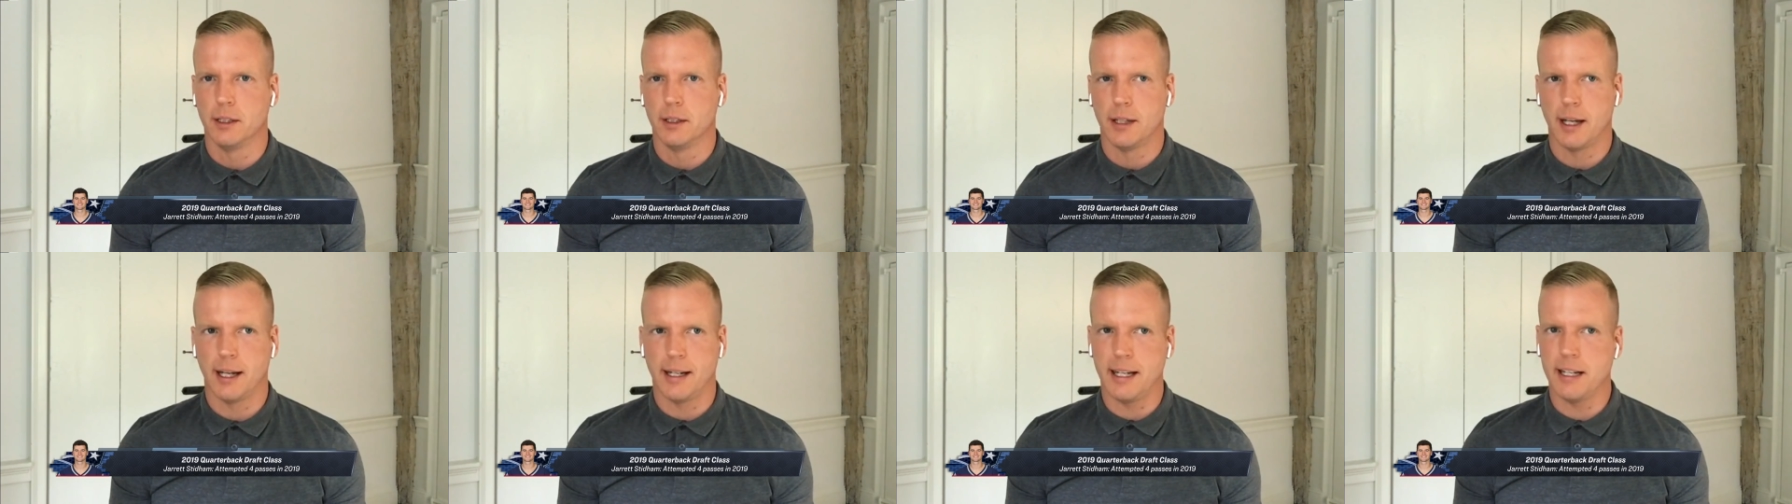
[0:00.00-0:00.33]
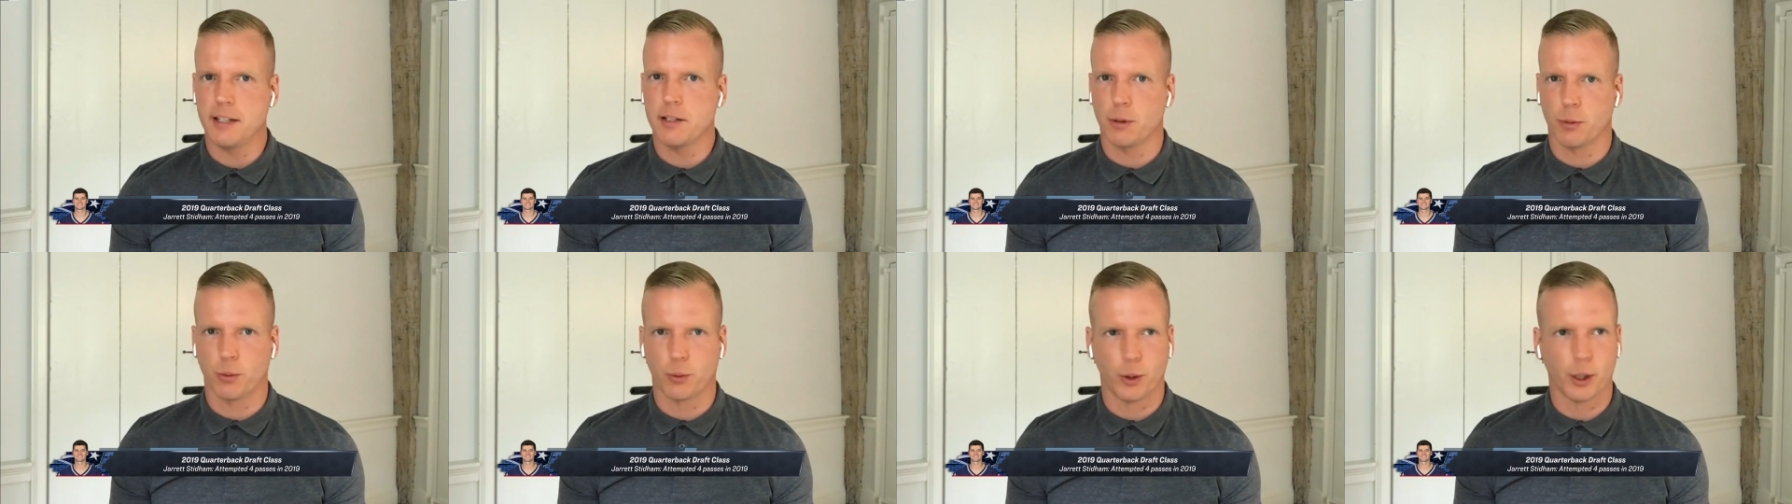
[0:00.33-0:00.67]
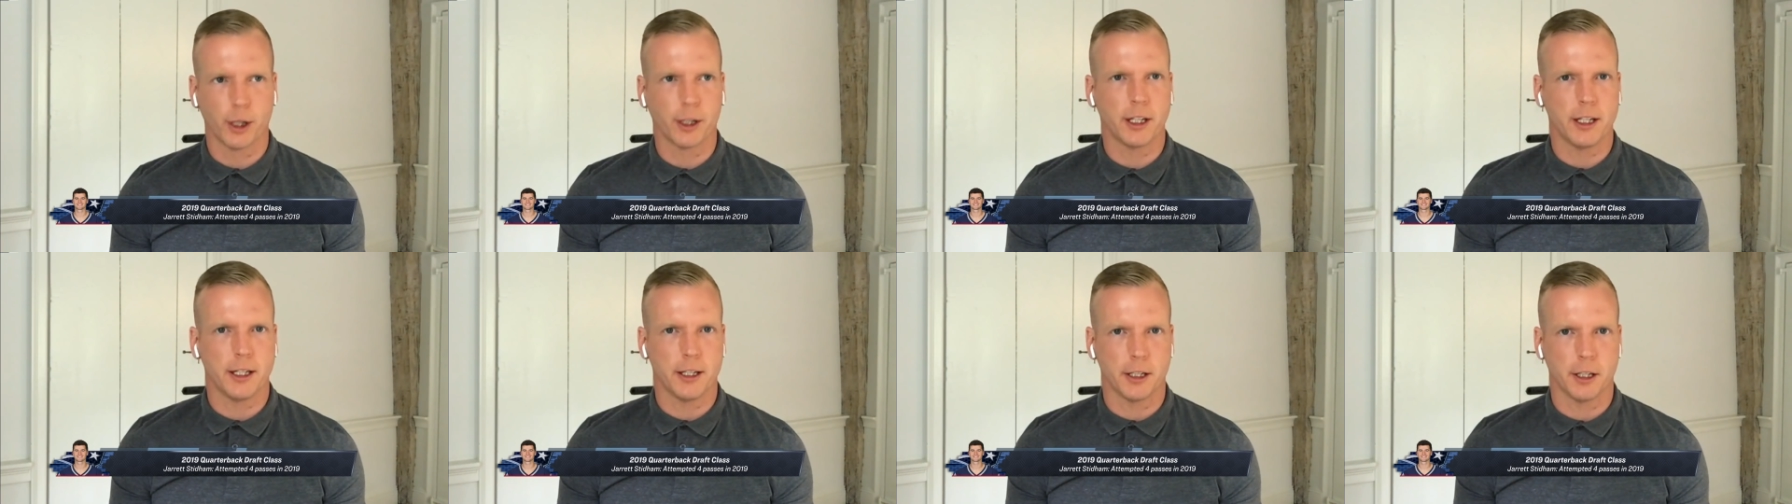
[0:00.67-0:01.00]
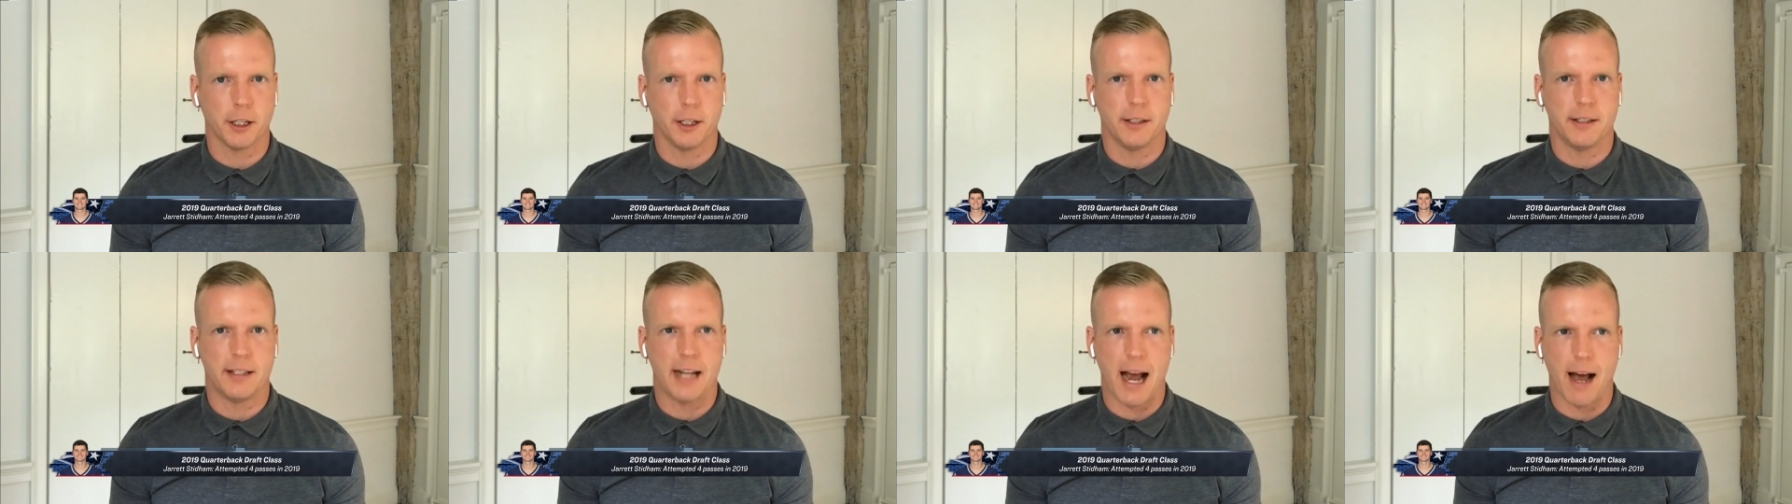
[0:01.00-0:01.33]
And he's a really
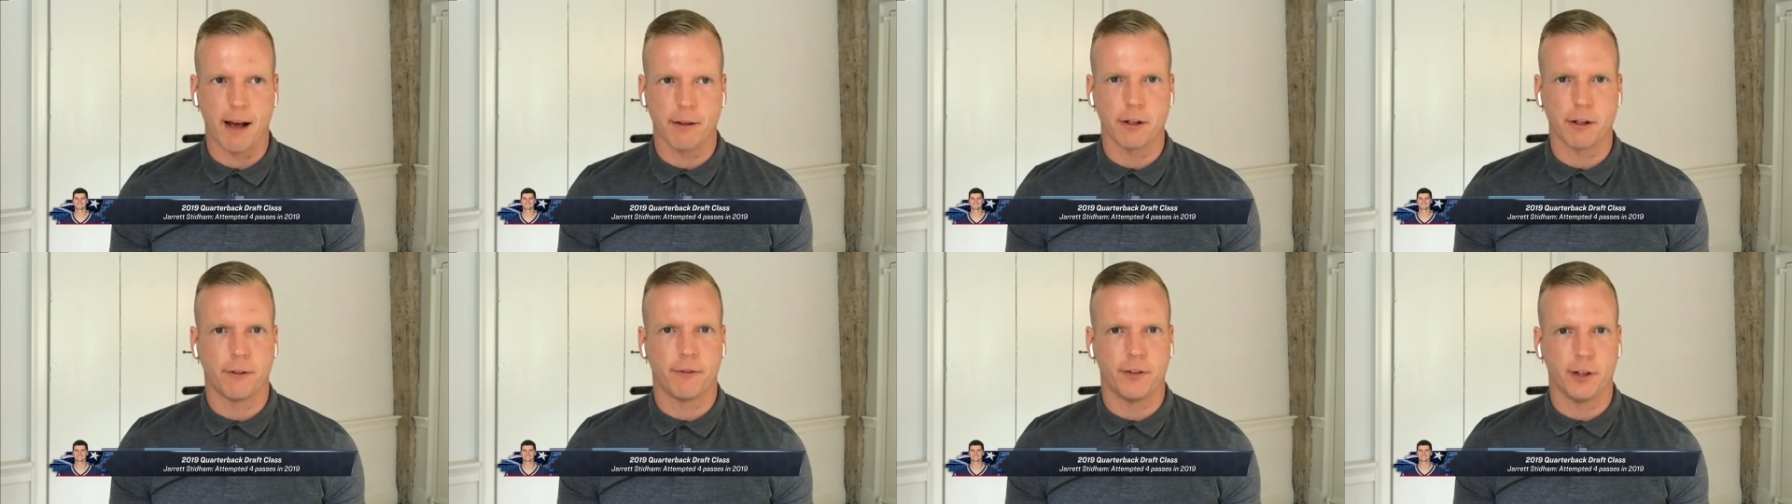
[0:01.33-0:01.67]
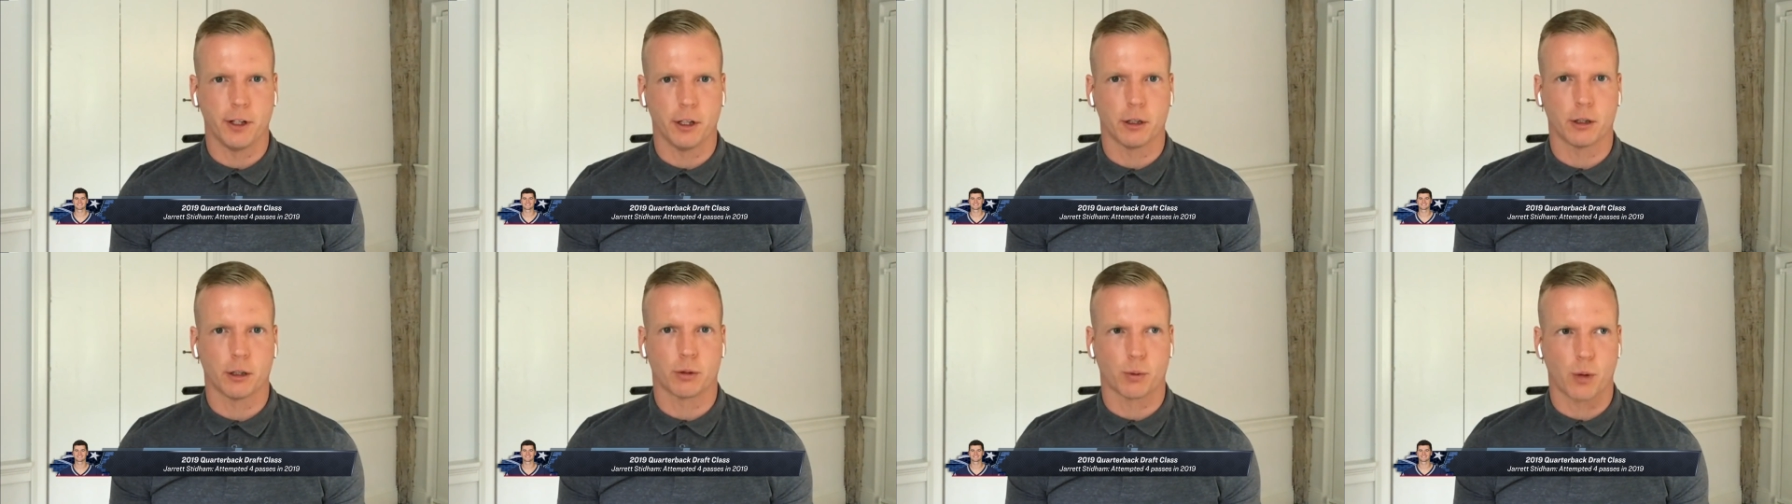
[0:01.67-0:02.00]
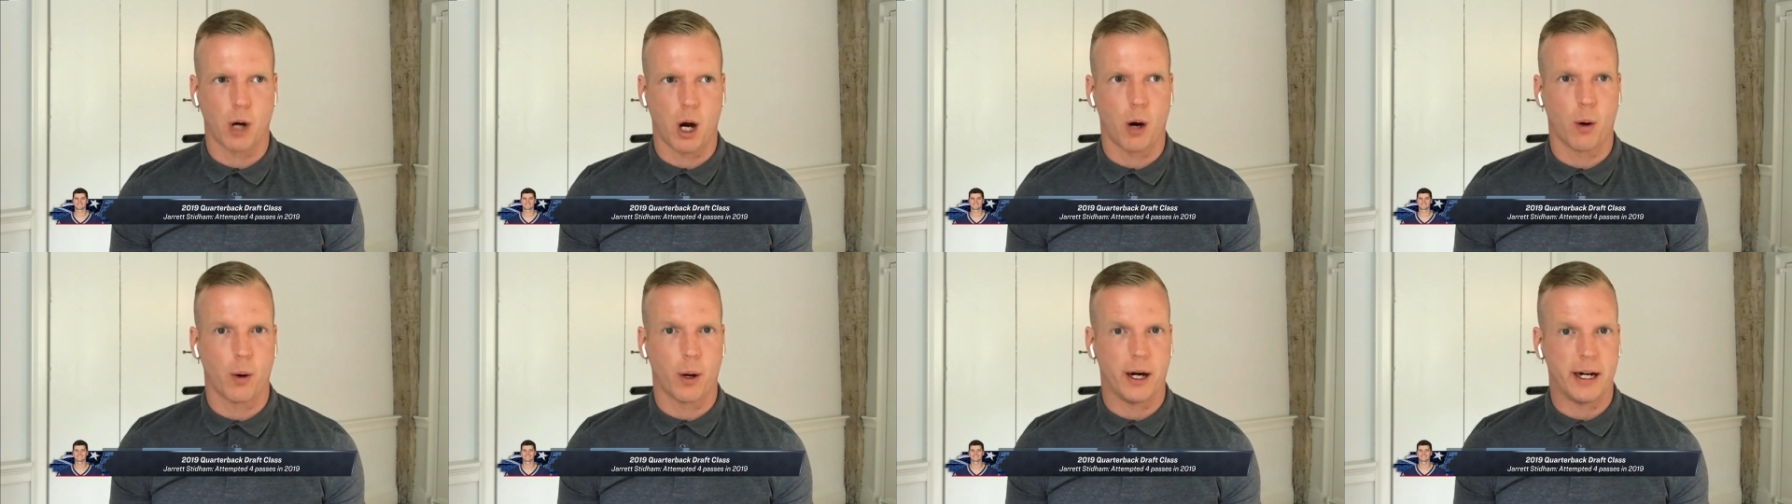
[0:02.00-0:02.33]
good down-the-field thrower,